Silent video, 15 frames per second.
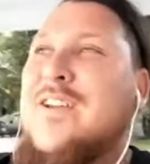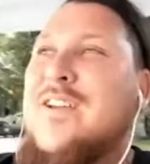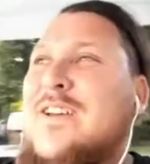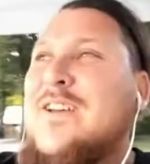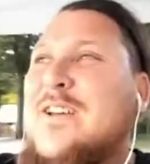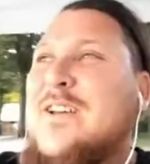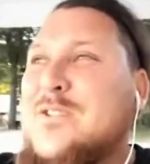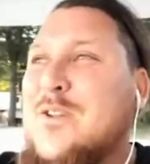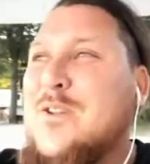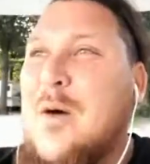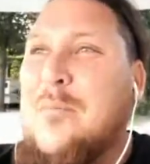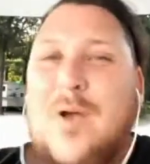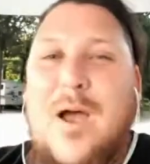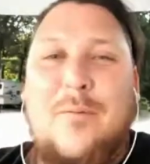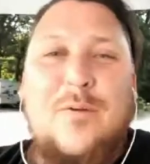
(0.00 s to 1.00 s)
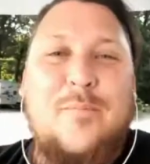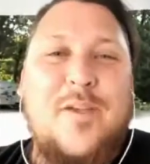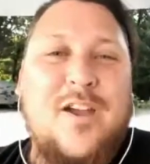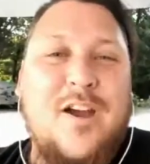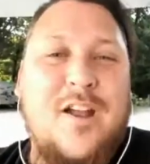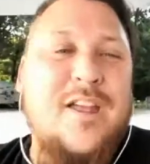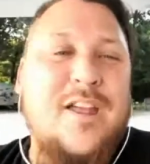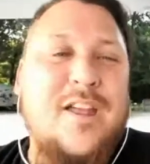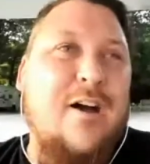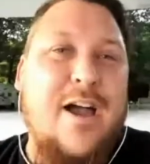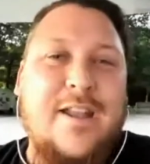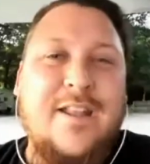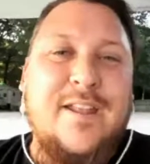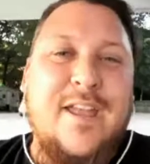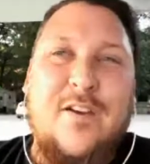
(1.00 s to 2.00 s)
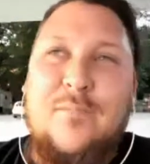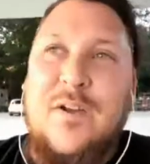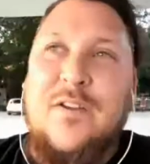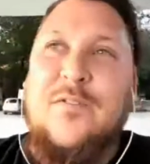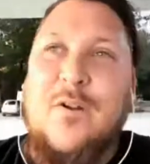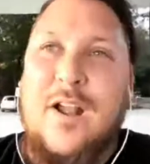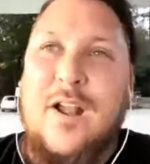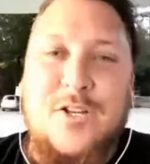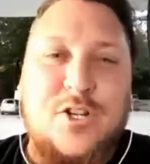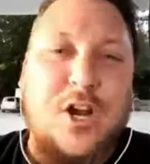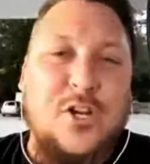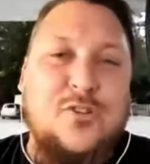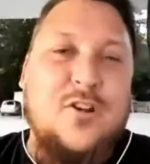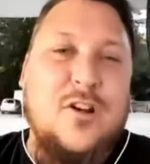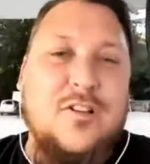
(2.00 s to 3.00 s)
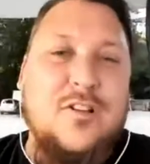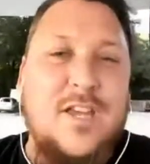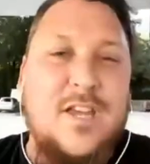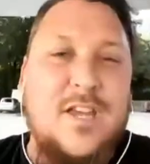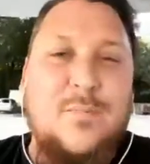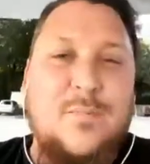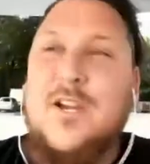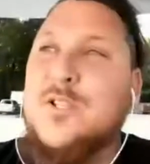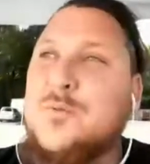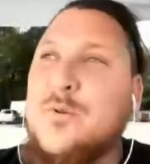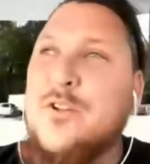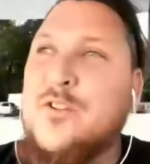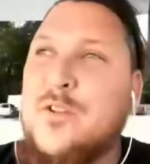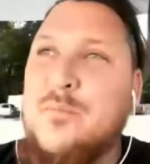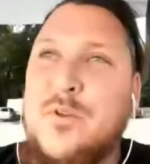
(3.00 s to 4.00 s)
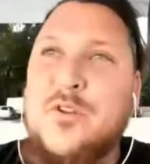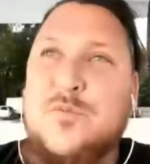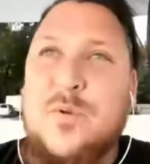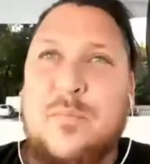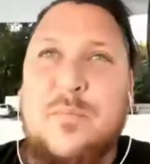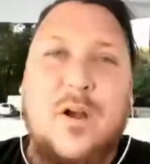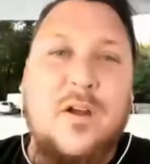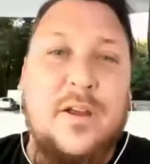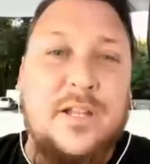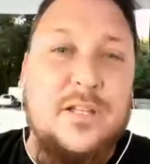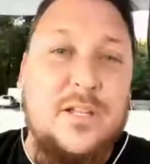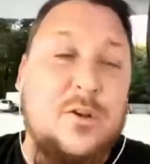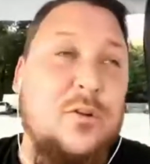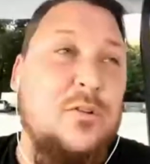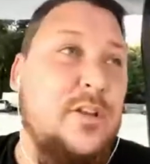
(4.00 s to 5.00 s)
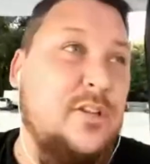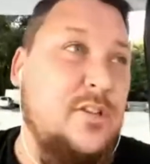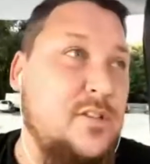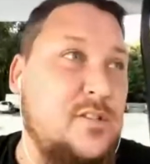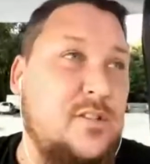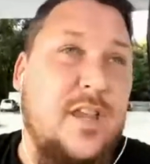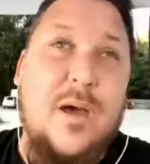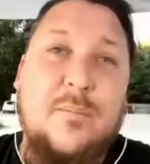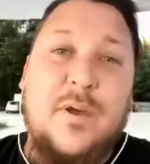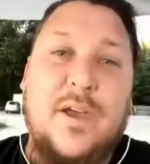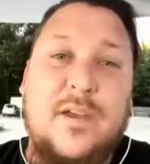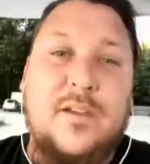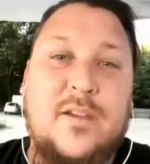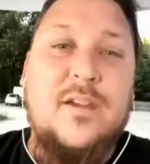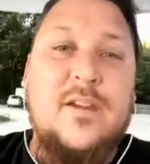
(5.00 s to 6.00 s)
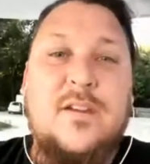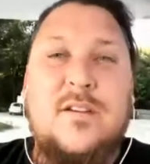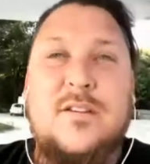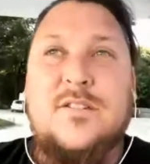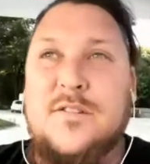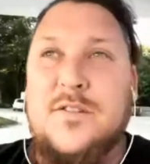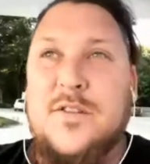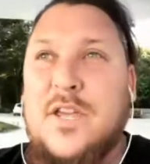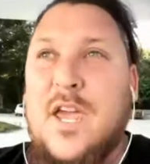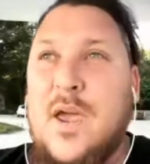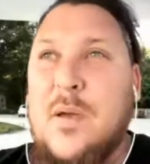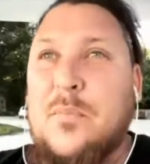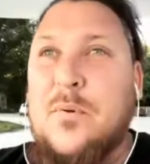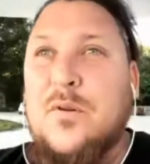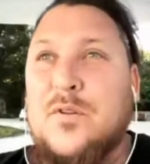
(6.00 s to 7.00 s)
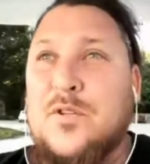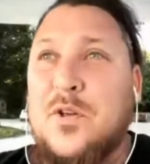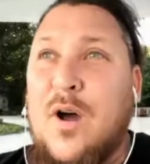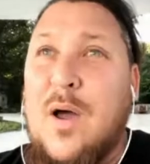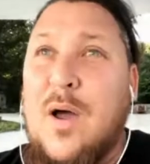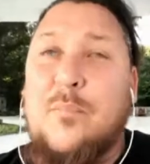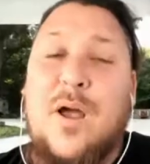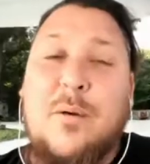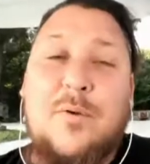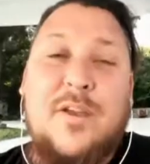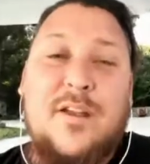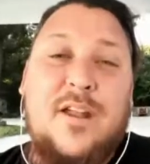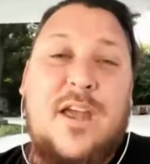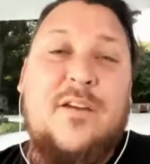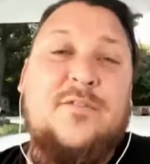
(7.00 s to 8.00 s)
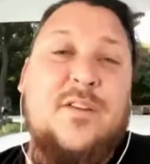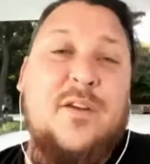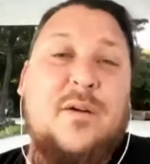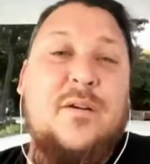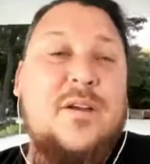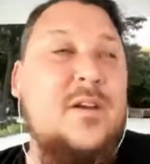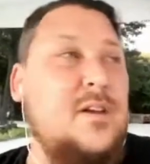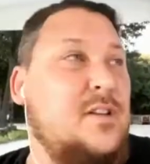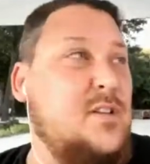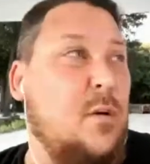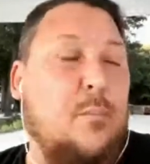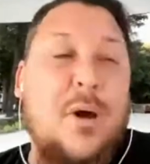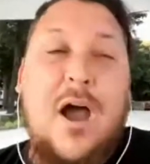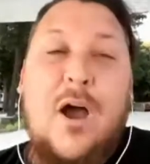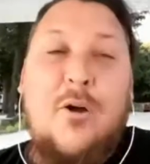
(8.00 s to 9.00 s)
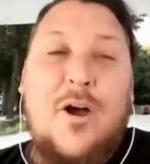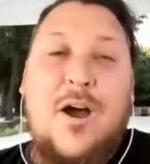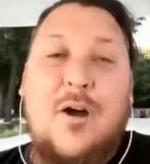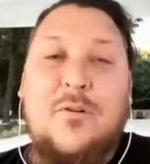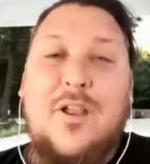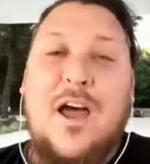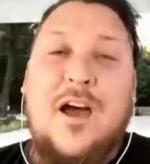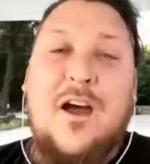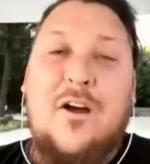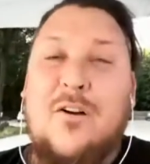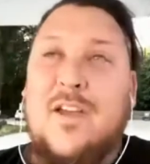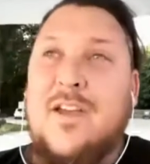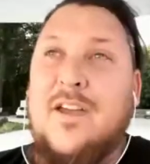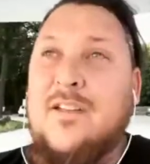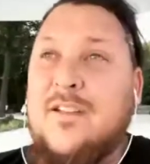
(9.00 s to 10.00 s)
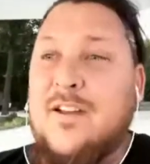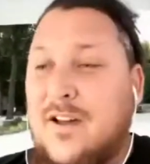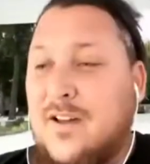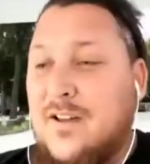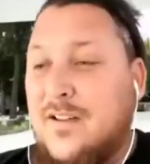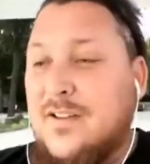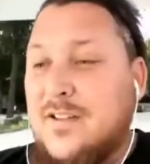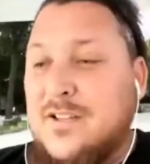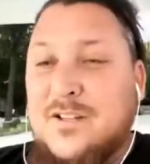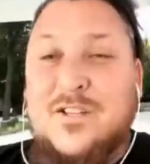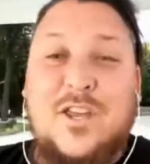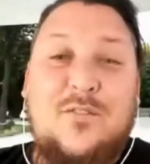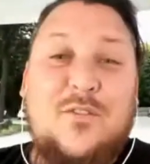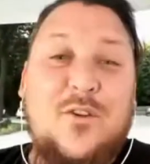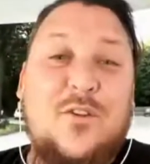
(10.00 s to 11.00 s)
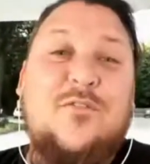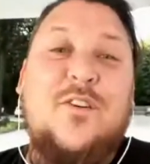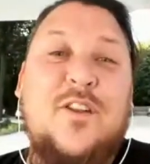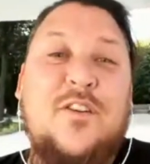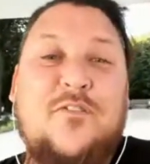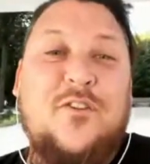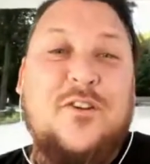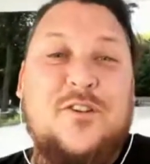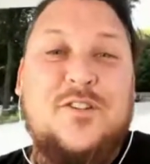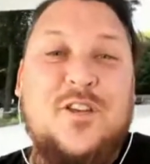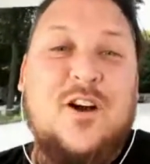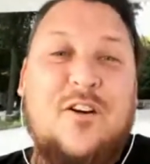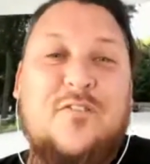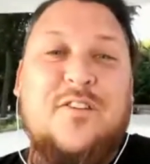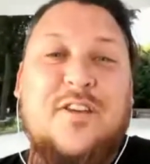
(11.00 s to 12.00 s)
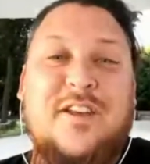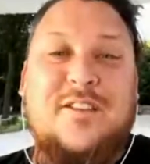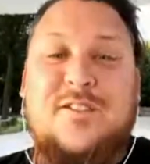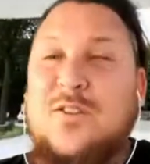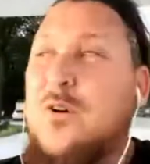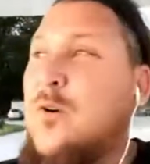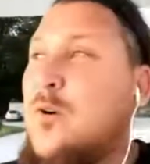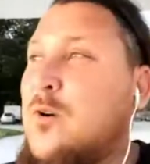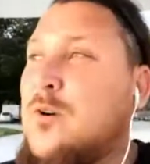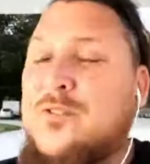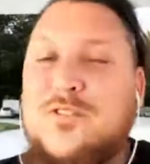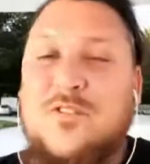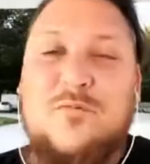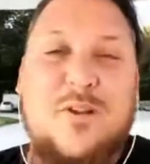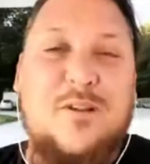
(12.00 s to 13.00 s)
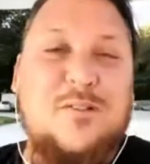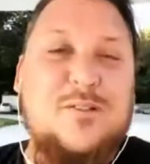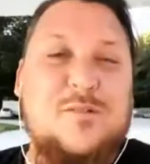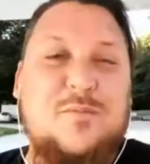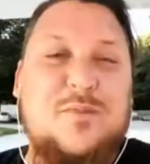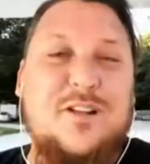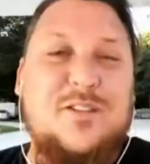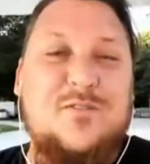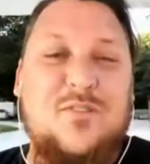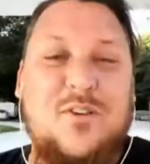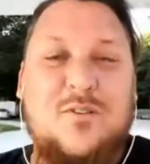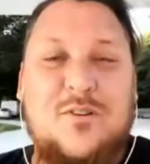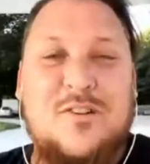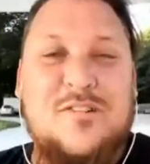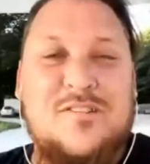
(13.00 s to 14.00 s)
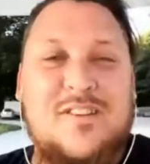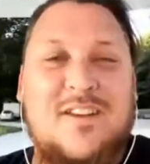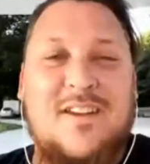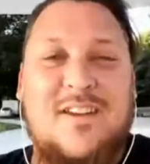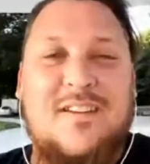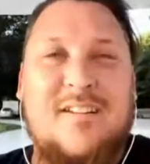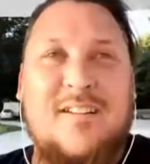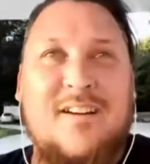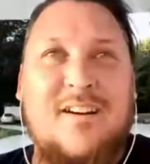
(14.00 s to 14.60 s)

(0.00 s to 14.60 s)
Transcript: So I'll probably be cutting out. I didn't have my phone on a charger all day because we were at the amusement park and literally just got back to the camper. So I'm probably going to have to bow out now and leave you to fend for yourself against the hordes of Mirrorless Minutes viewers. And,